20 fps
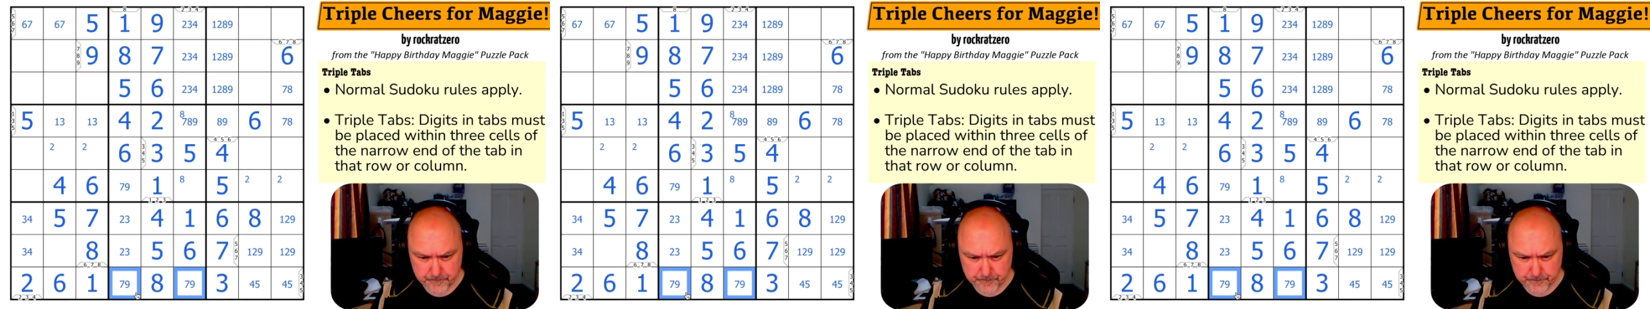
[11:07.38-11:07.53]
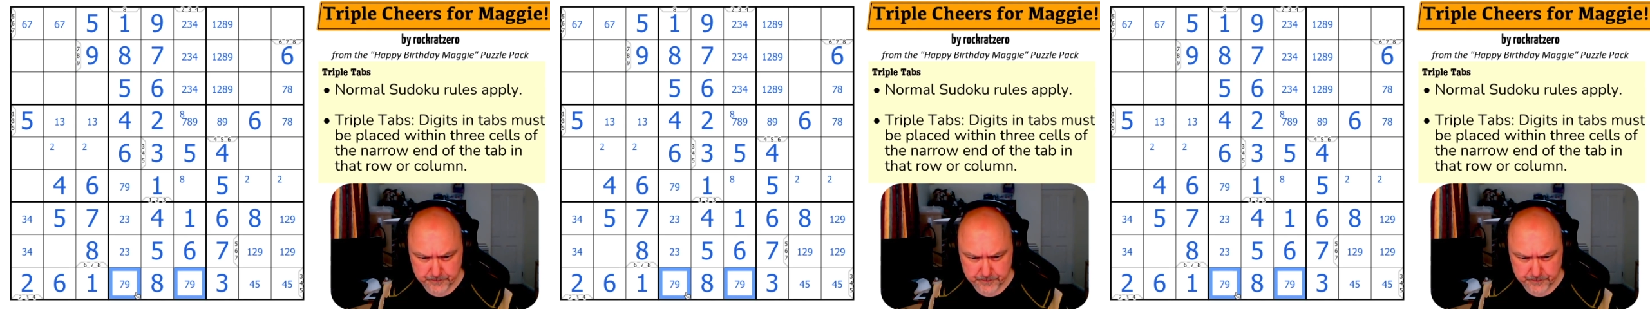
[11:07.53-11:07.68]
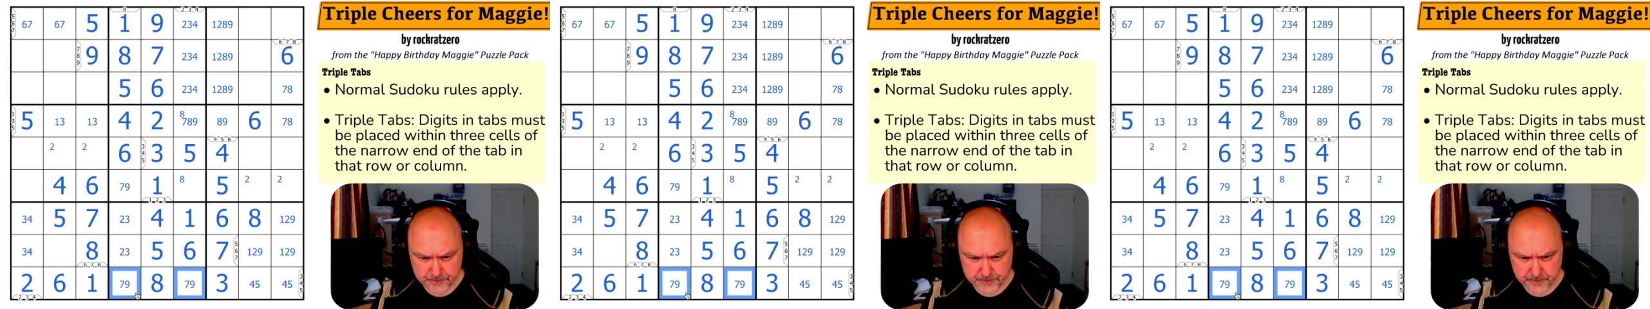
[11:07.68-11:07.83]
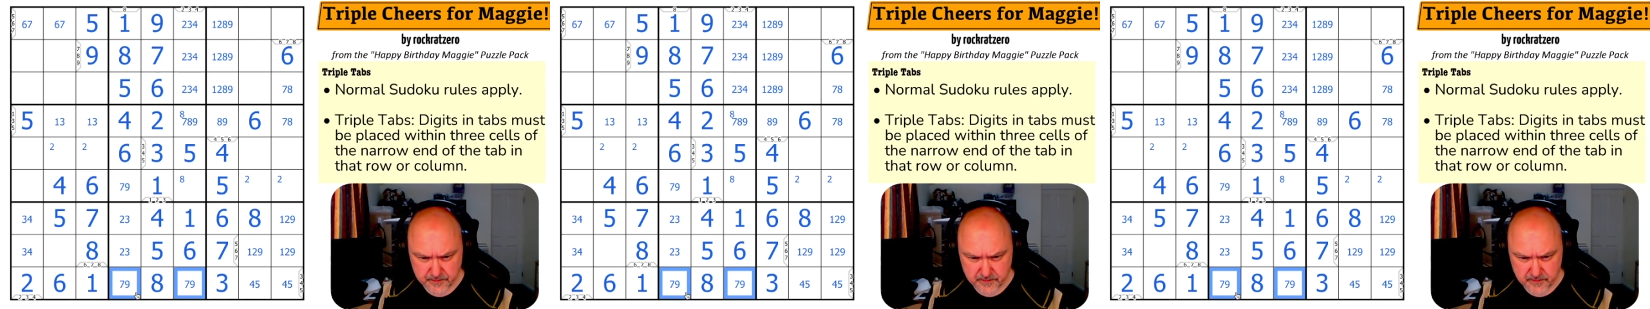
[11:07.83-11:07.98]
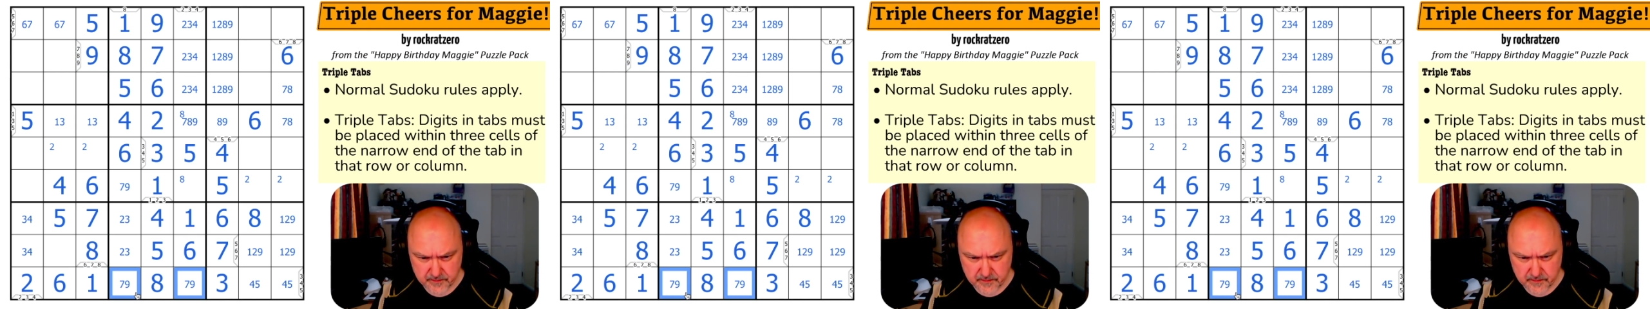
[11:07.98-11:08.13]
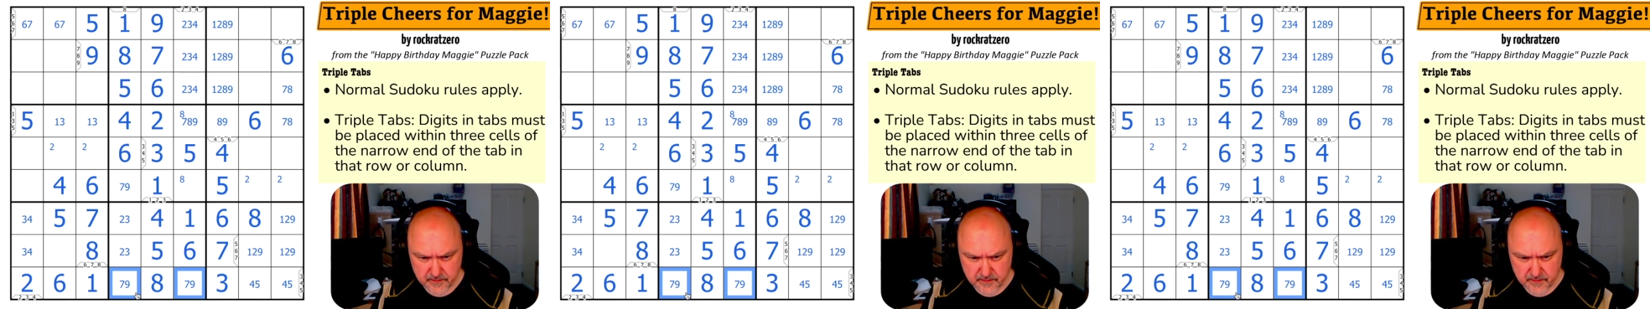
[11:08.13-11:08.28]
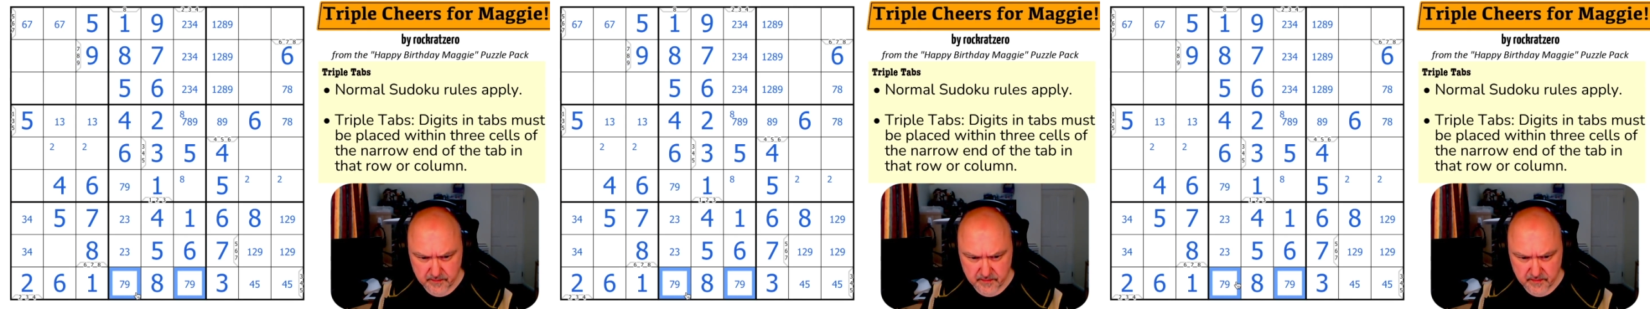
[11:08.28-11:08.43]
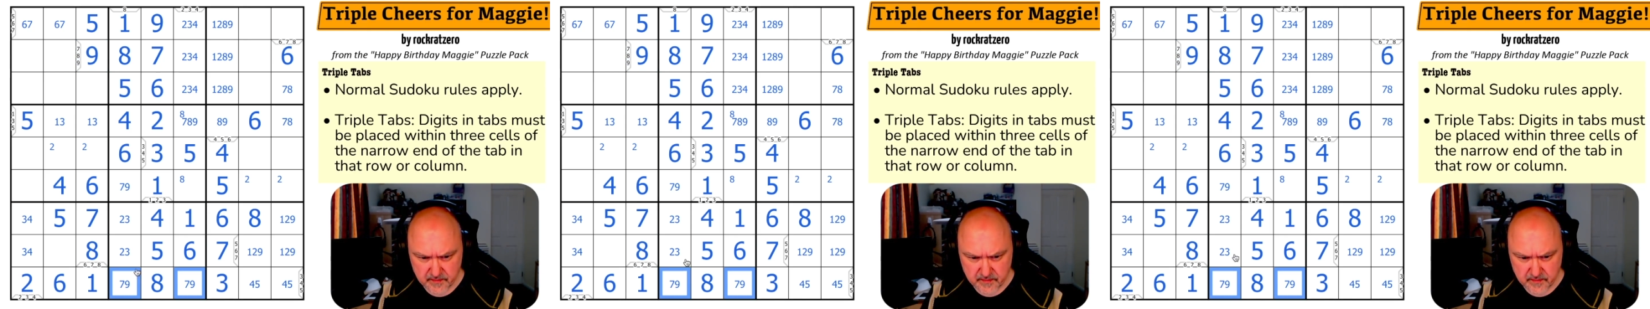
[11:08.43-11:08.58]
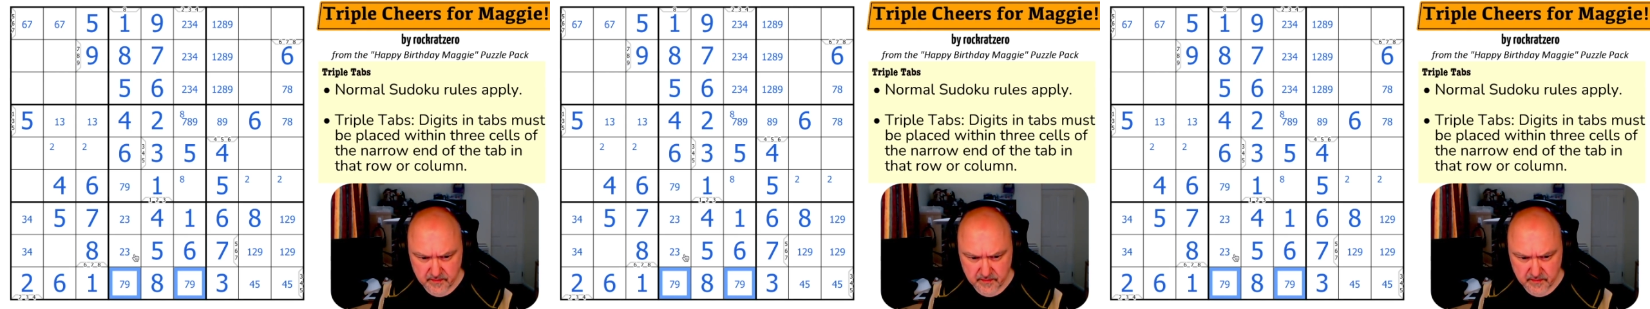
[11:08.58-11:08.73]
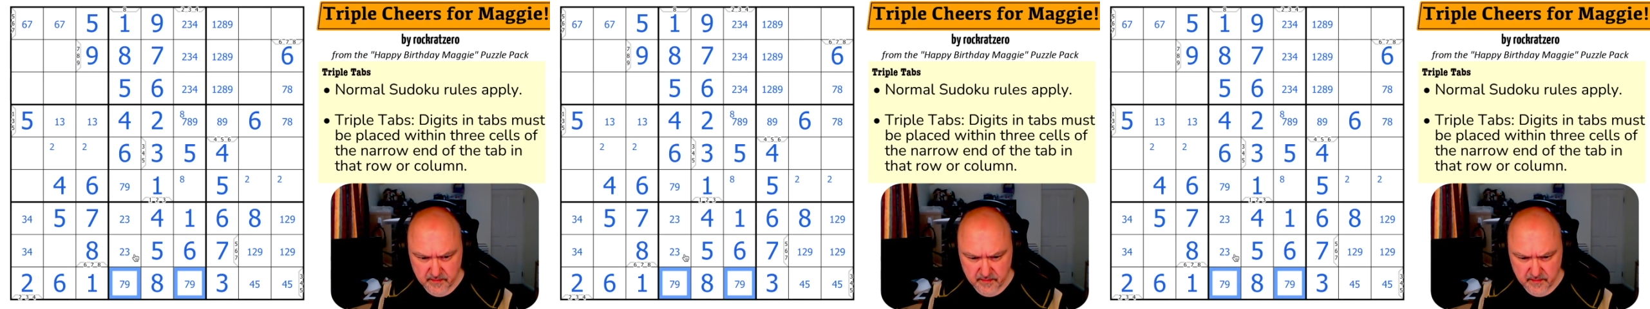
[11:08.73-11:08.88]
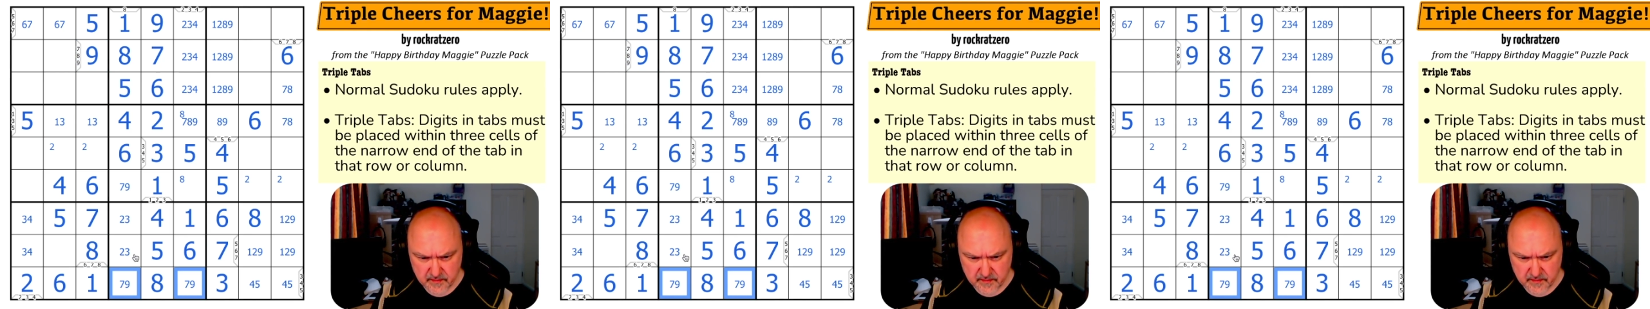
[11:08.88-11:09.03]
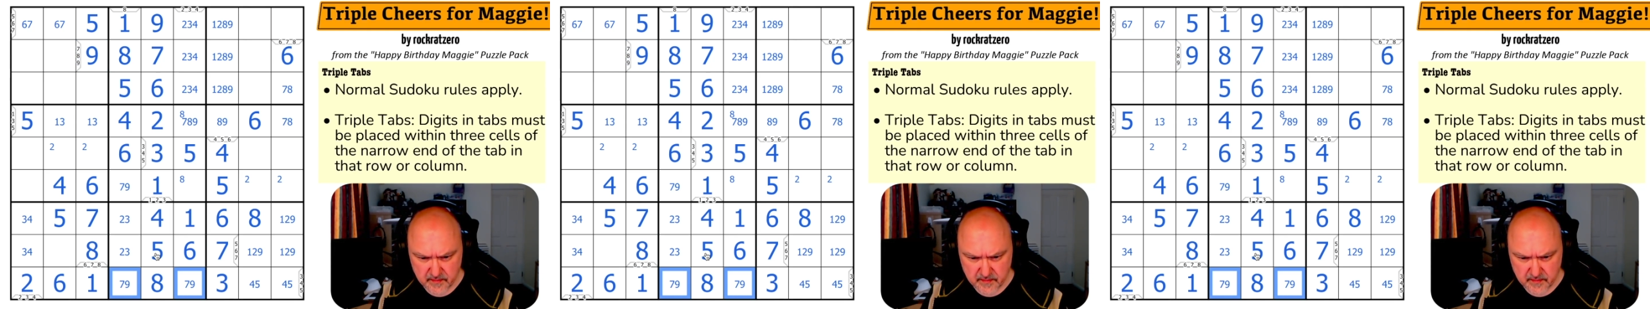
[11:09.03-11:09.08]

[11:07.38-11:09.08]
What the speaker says: (silence)